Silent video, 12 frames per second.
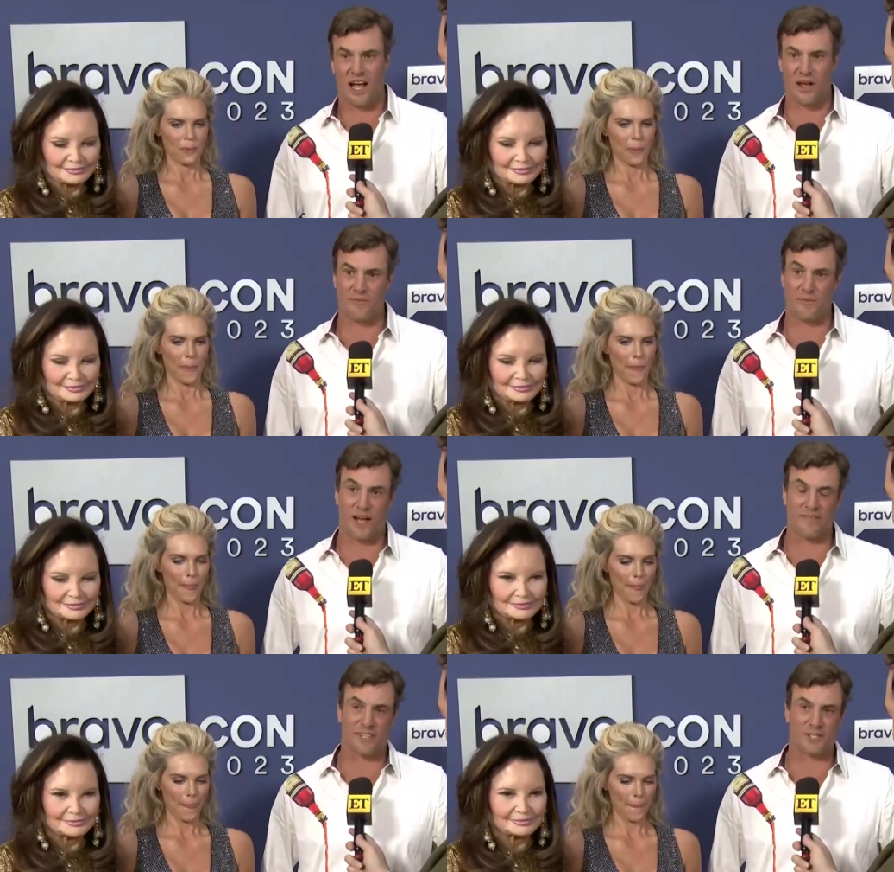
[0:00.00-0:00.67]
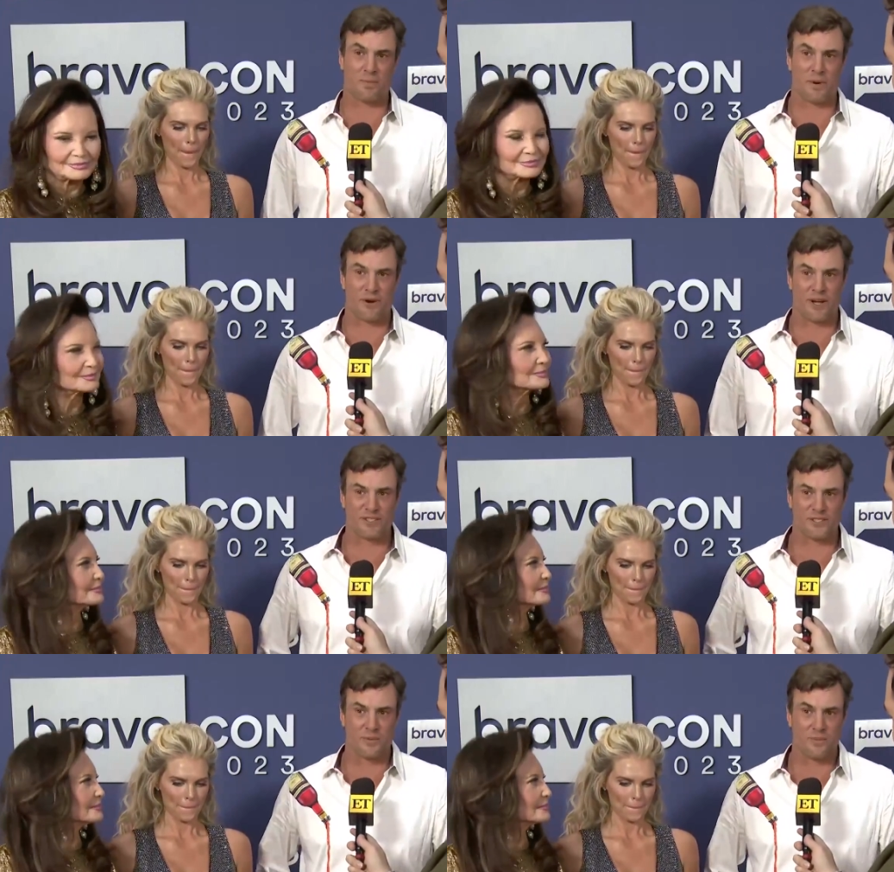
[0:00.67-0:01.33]
Speaker 1: I've, I've
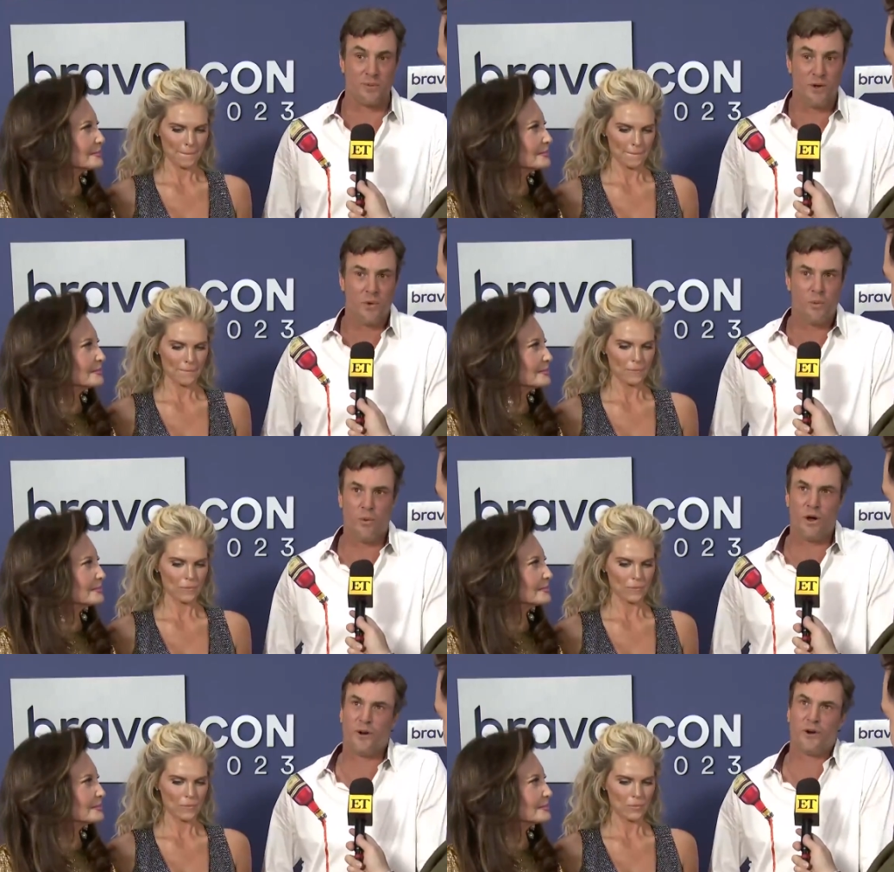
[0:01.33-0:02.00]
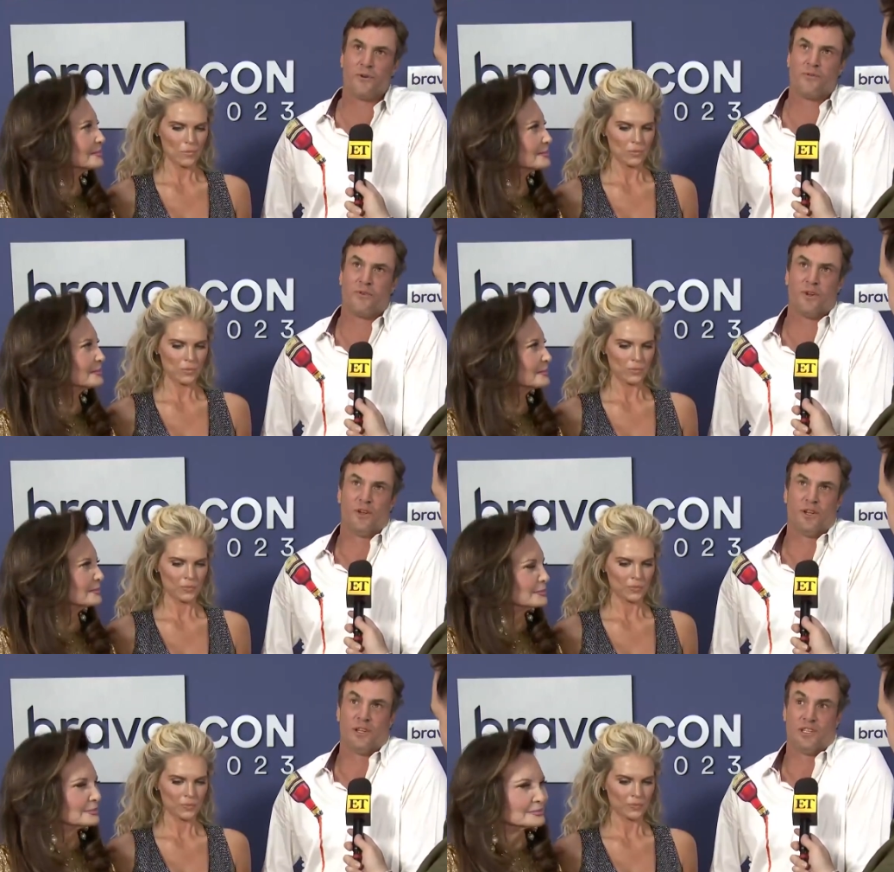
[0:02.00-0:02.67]
experienced some
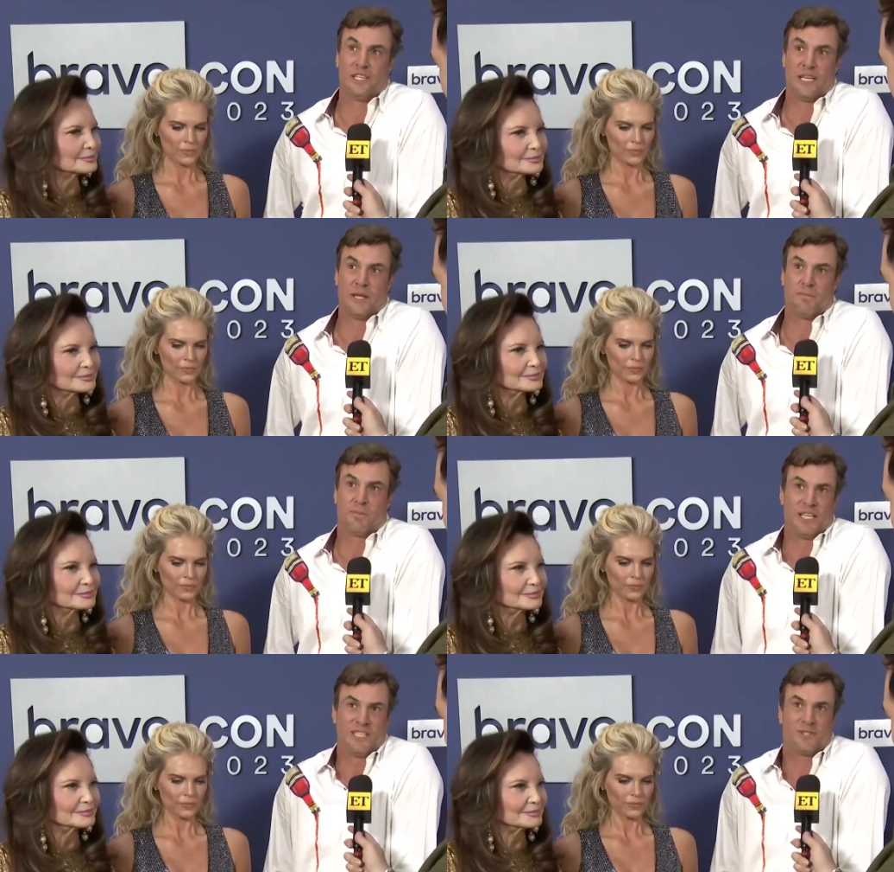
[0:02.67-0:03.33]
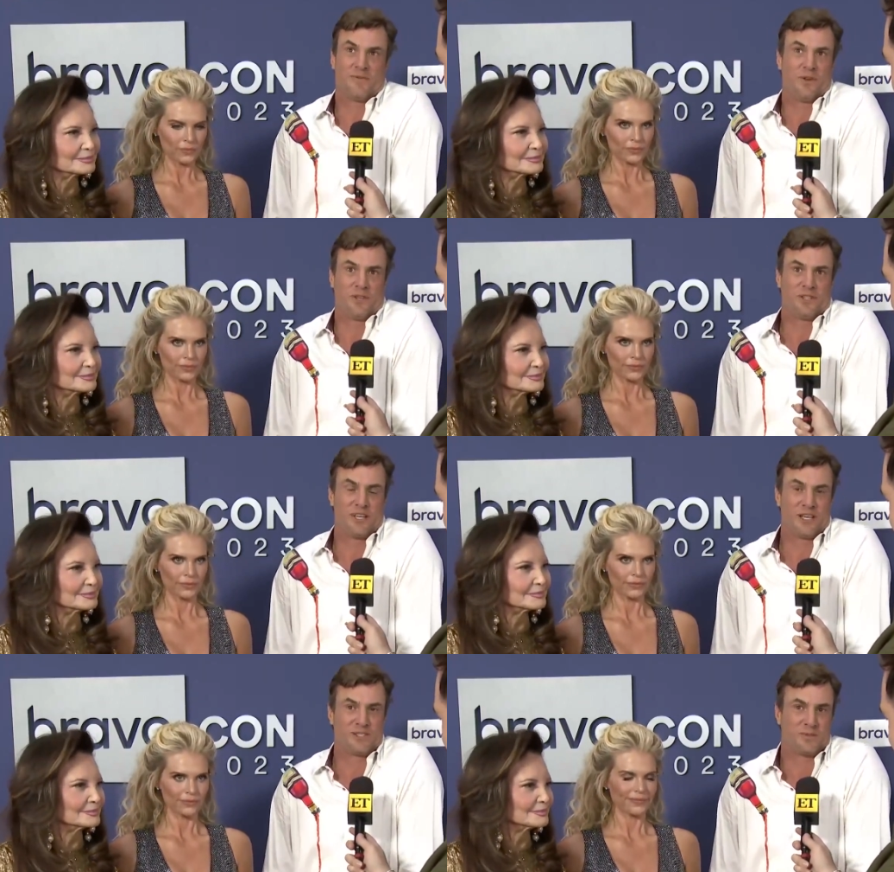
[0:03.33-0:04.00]
wonderfully blissful
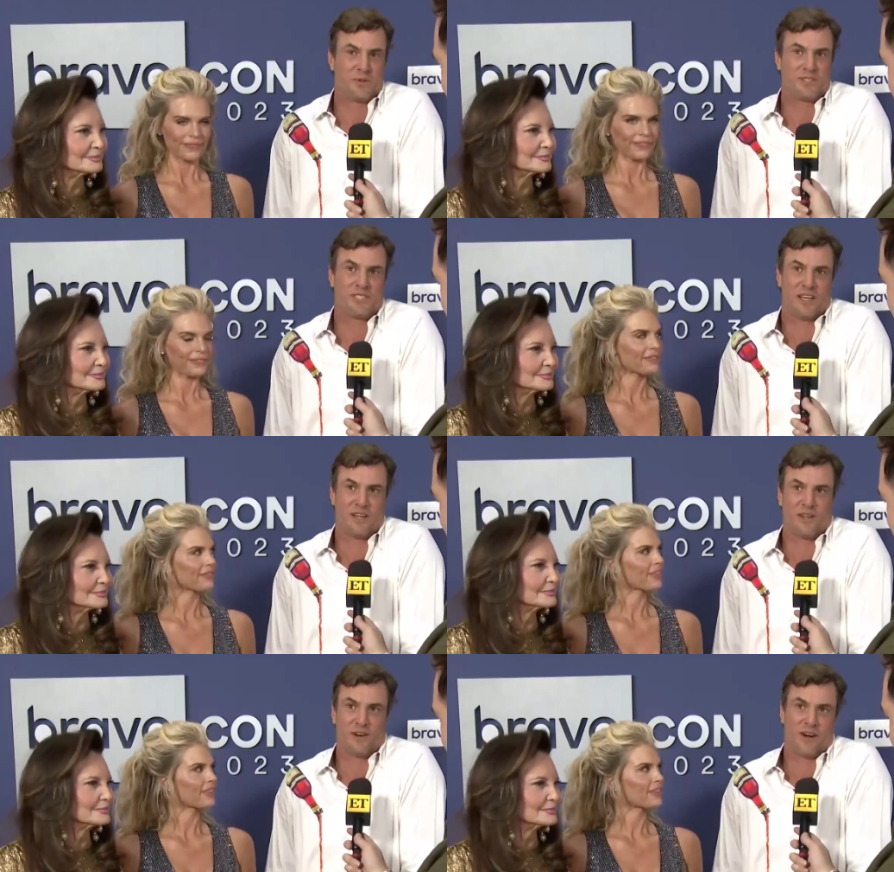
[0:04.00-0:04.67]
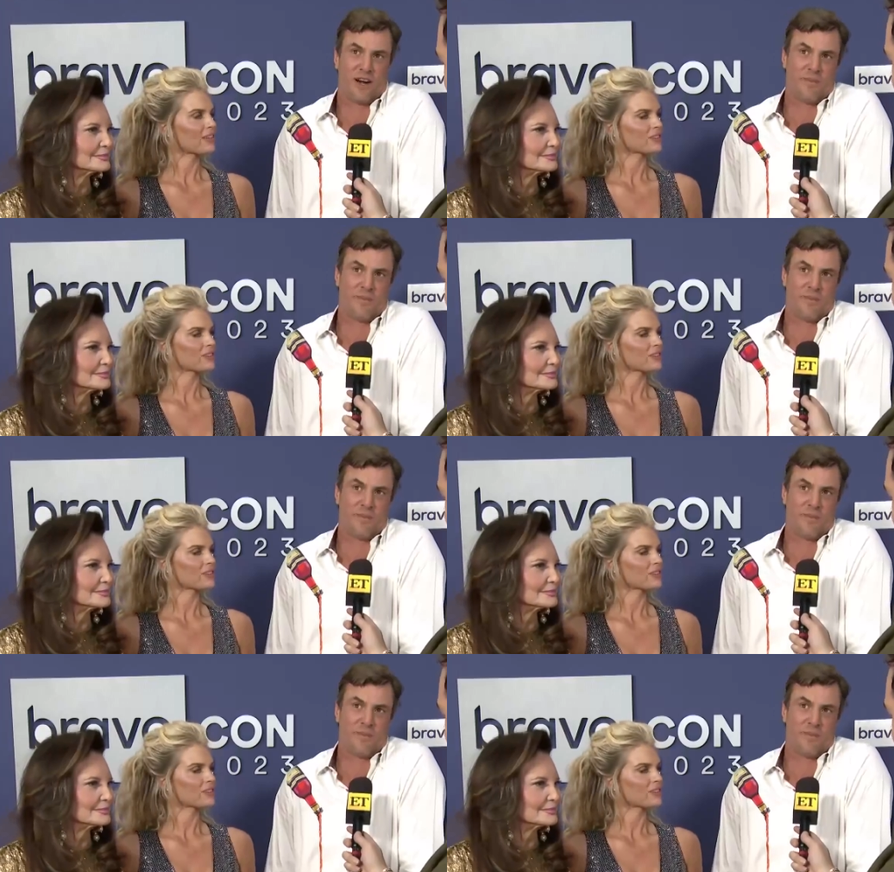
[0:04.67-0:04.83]
things with Taylor.